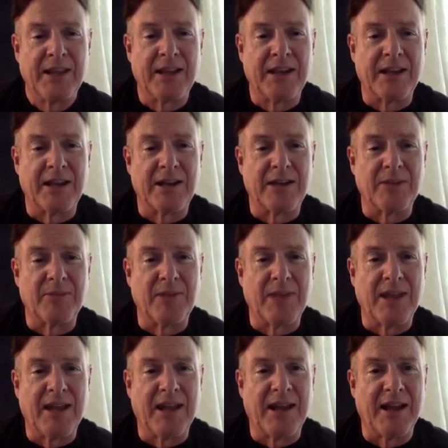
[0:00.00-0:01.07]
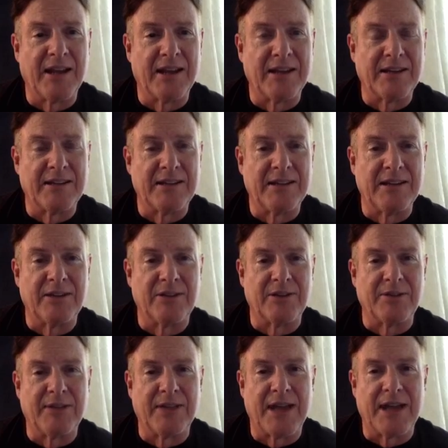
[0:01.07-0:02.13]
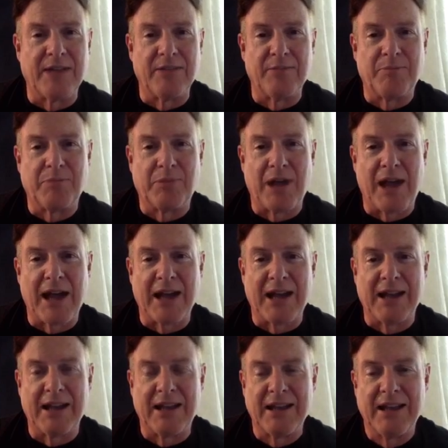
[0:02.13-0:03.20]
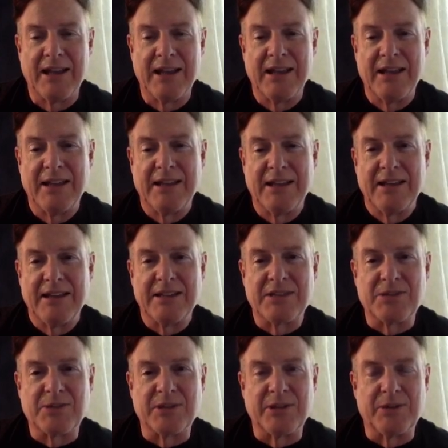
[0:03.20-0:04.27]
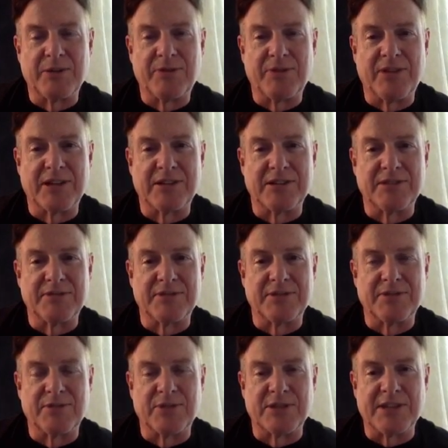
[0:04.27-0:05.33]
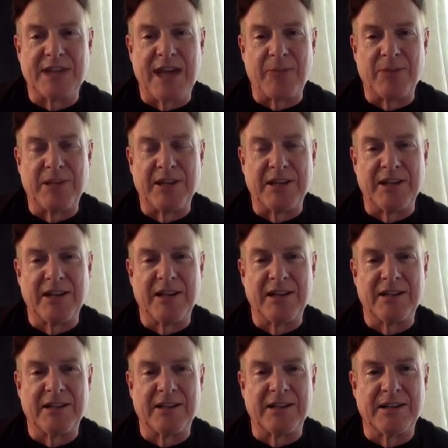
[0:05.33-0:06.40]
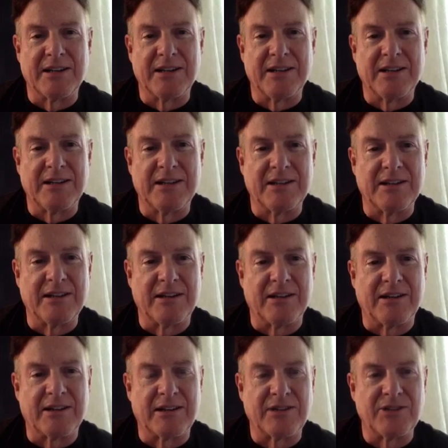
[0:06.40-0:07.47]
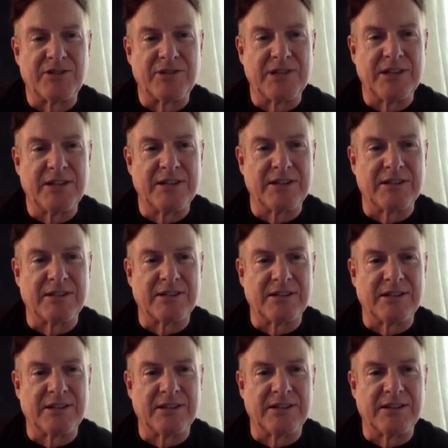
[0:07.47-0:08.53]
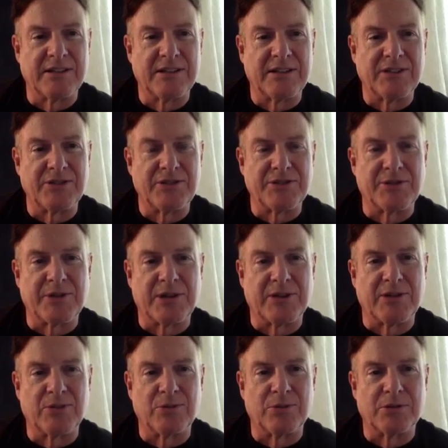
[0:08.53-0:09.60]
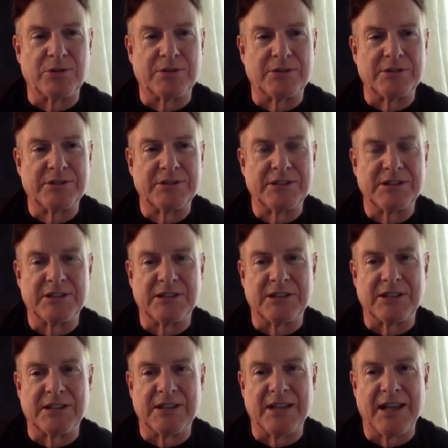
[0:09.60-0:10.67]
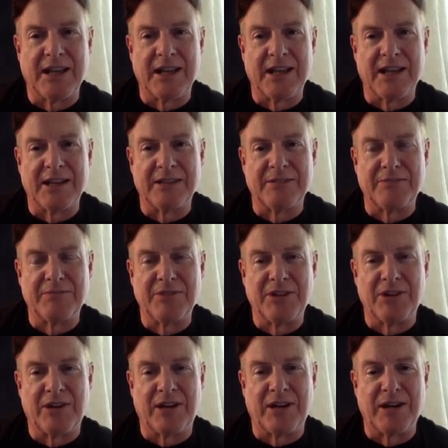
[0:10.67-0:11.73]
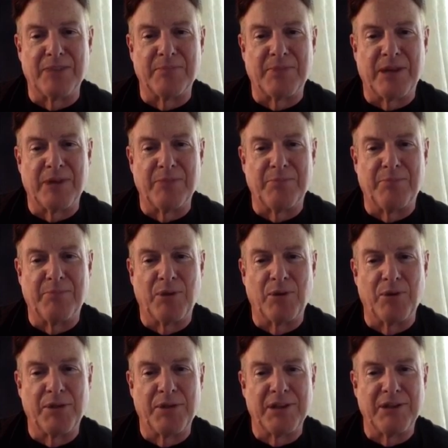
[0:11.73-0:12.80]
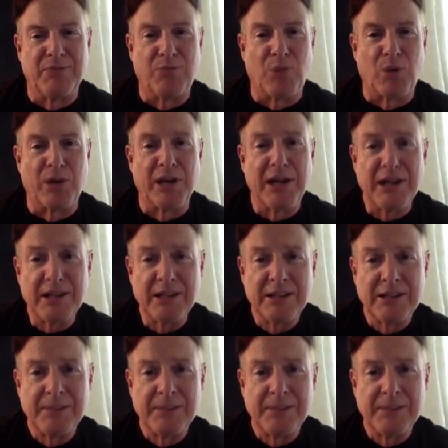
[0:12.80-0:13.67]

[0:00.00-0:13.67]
And, you know, that black is really reflective of what's happening in our country and in countries around the world. And, you know, I'm both in mourning,